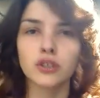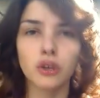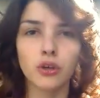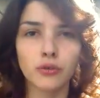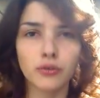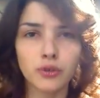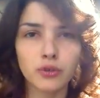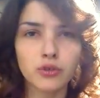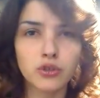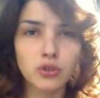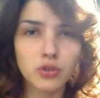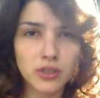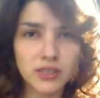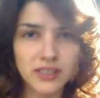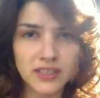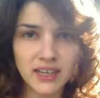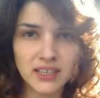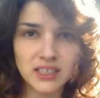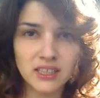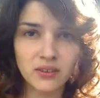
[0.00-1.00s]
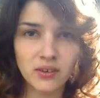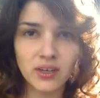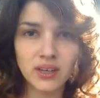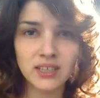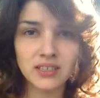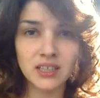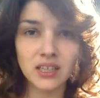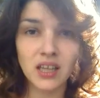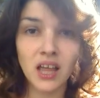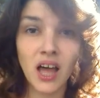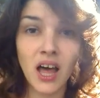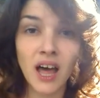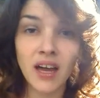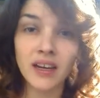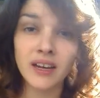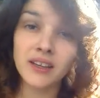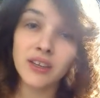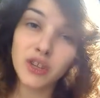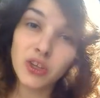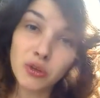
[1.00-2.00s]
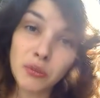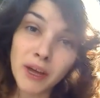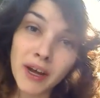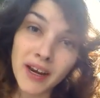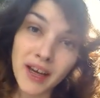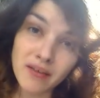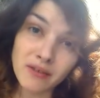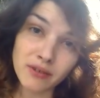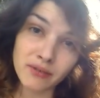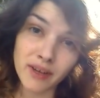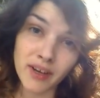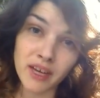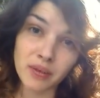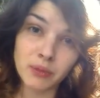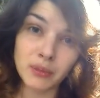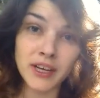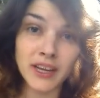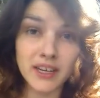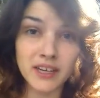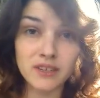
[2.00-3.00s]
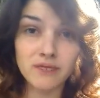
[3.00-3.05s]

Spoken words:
So if you do these activities a lot, you might have a vitamin A